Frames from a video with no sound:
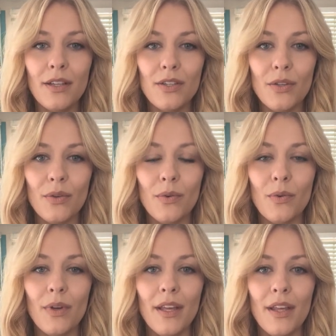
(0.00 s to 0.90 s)

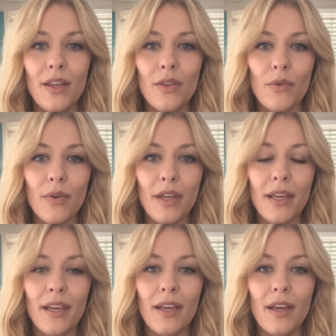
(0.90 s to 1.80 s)
2,
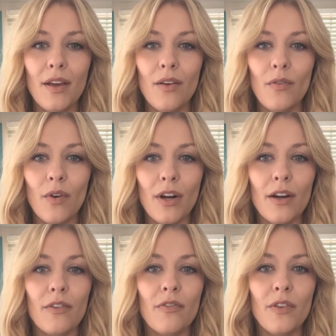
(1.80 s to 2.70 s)
3,
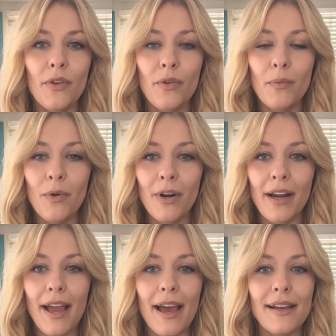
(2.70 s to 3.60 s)
4. A few
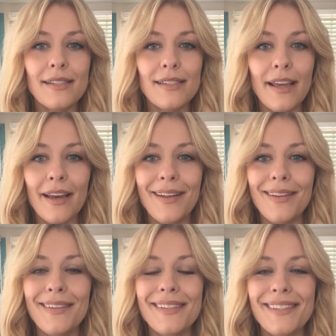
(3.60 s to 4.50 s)
more
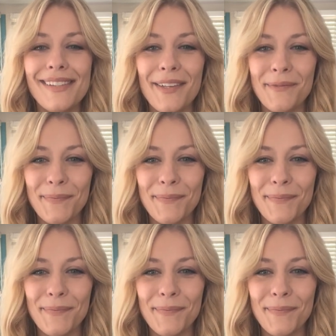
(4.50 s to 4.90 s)
exhales.